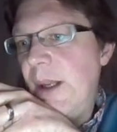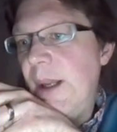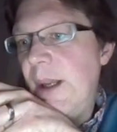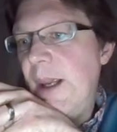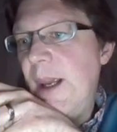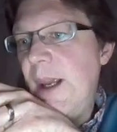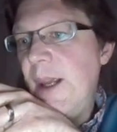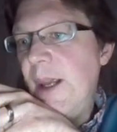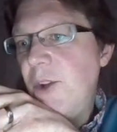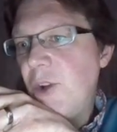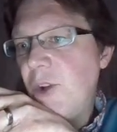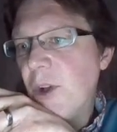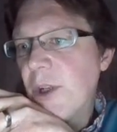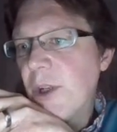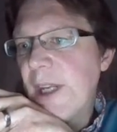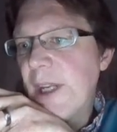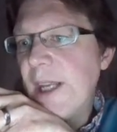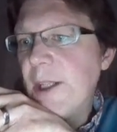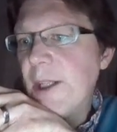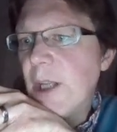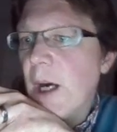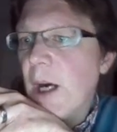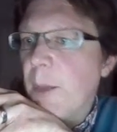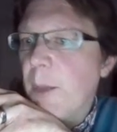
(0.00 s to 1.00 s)
it's on
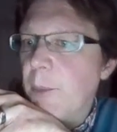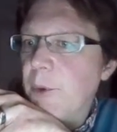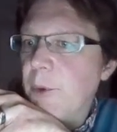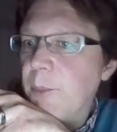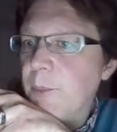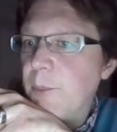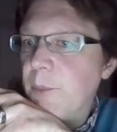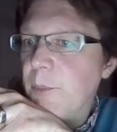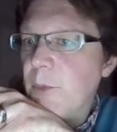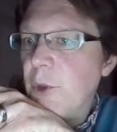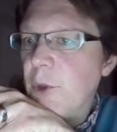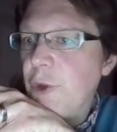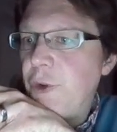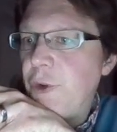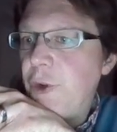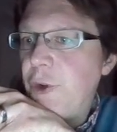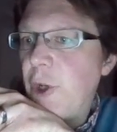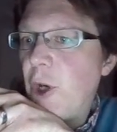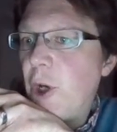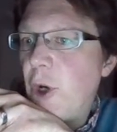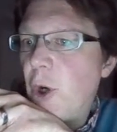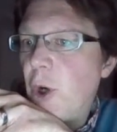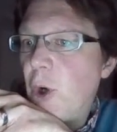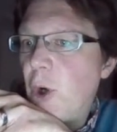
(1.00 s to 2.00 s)
GitHub.
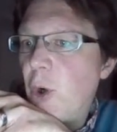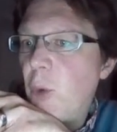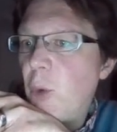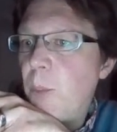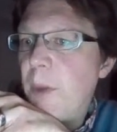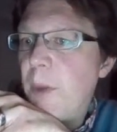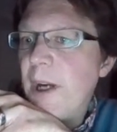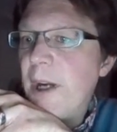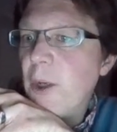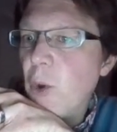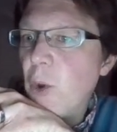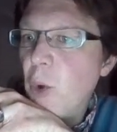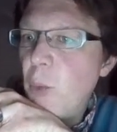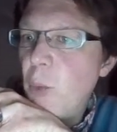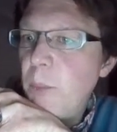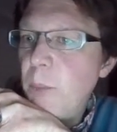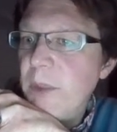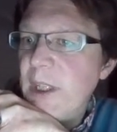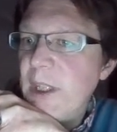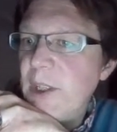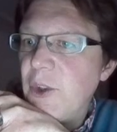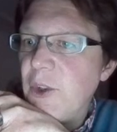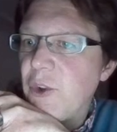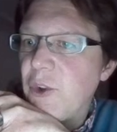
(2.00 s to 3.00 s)
So by all
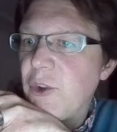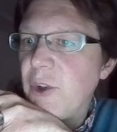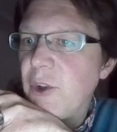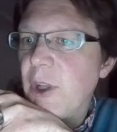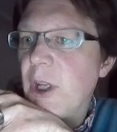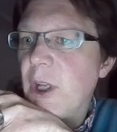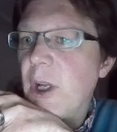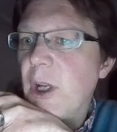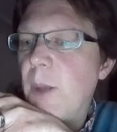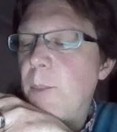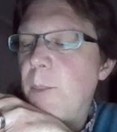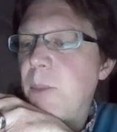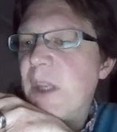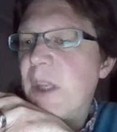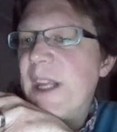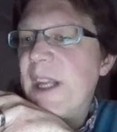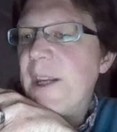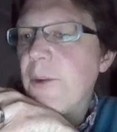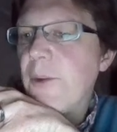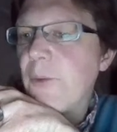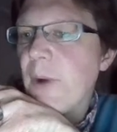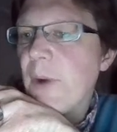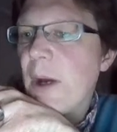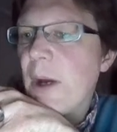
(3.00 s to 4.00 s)
means, play
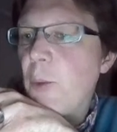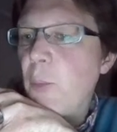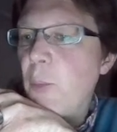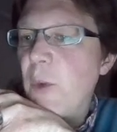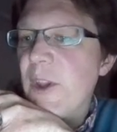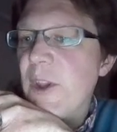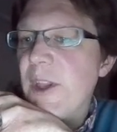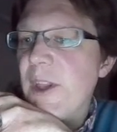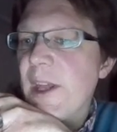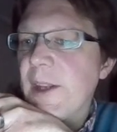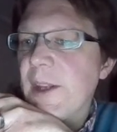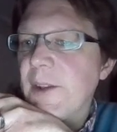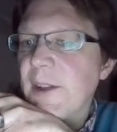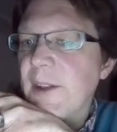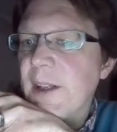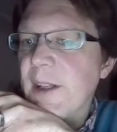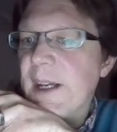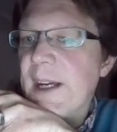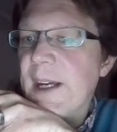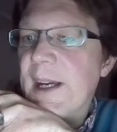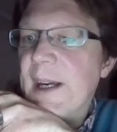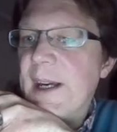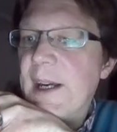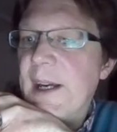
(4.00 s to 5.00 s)
around with it
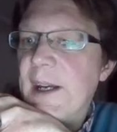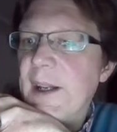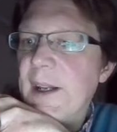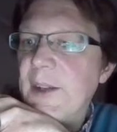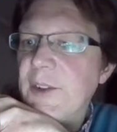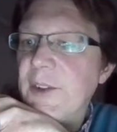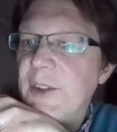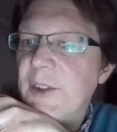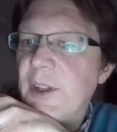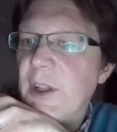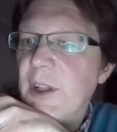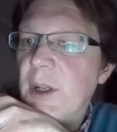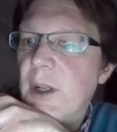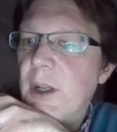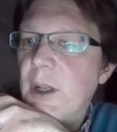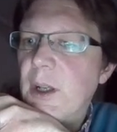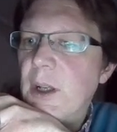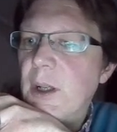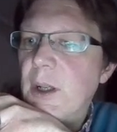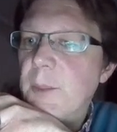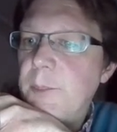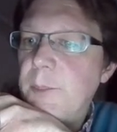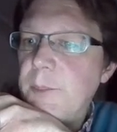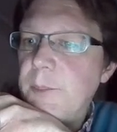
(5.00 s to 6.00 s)
and
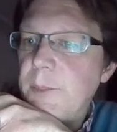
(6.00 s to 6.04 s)
um,